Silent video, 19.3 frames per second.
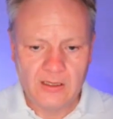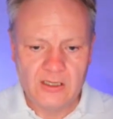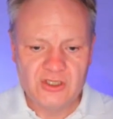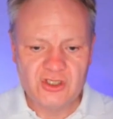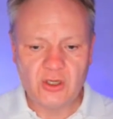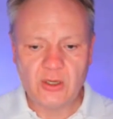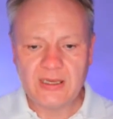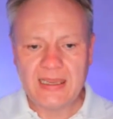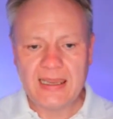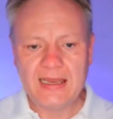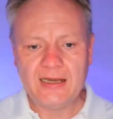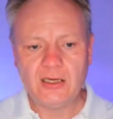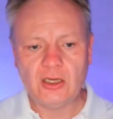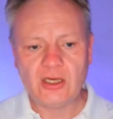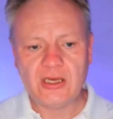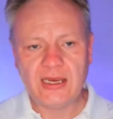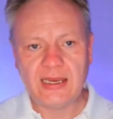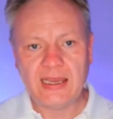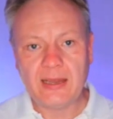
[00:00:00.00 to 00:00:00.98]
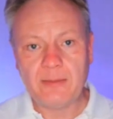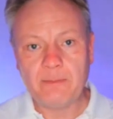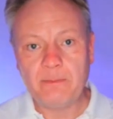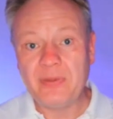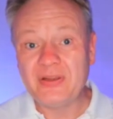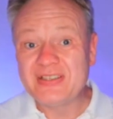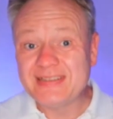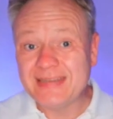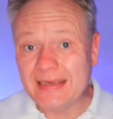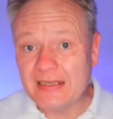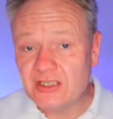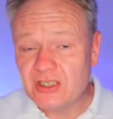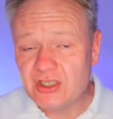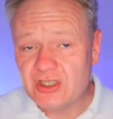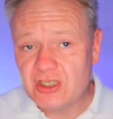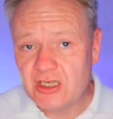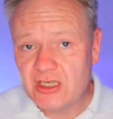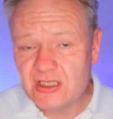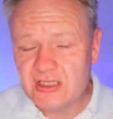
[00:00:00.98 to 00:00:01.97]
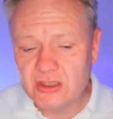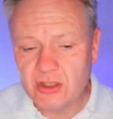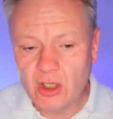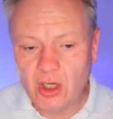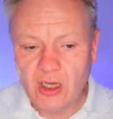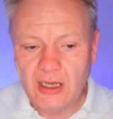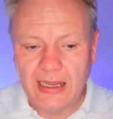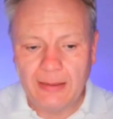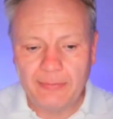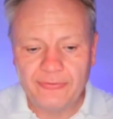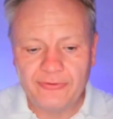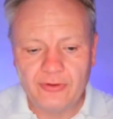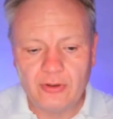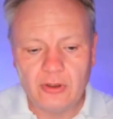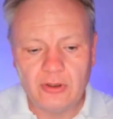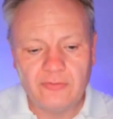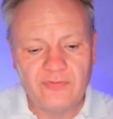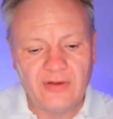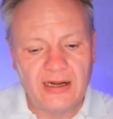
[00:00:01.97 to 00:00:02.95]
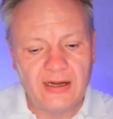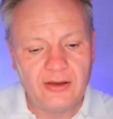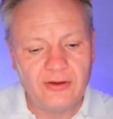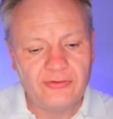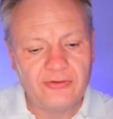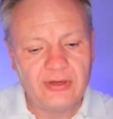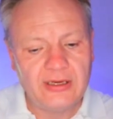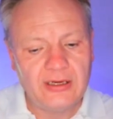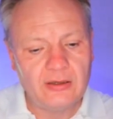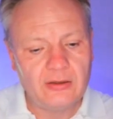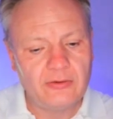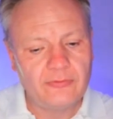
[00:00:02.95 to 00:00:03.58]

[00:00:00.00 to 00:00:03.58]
So again, looking at percentages, not absolute values here,